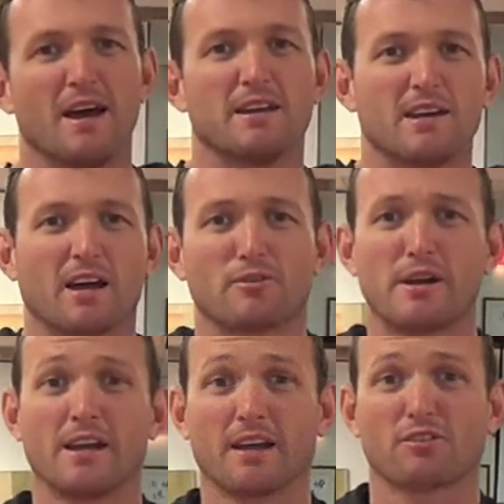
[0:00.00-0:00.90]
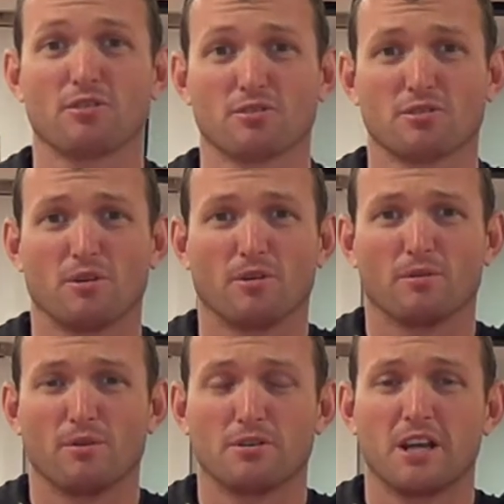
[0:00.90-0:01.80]
not creating external
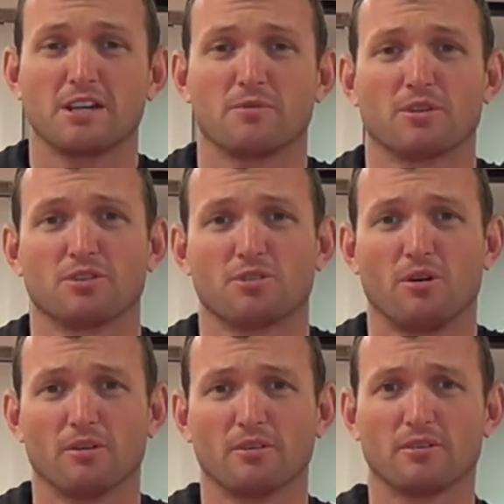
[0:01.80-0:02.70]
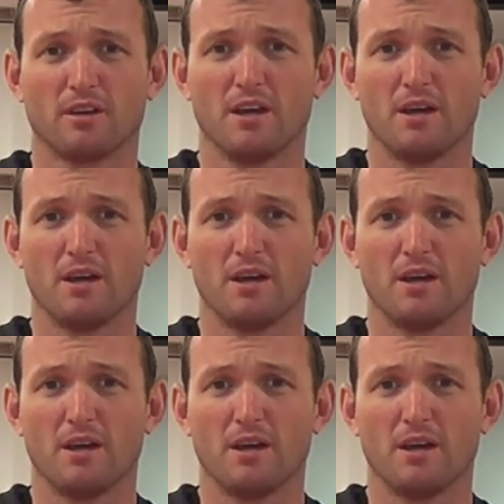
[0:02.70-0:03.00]
rotation with the shoulders,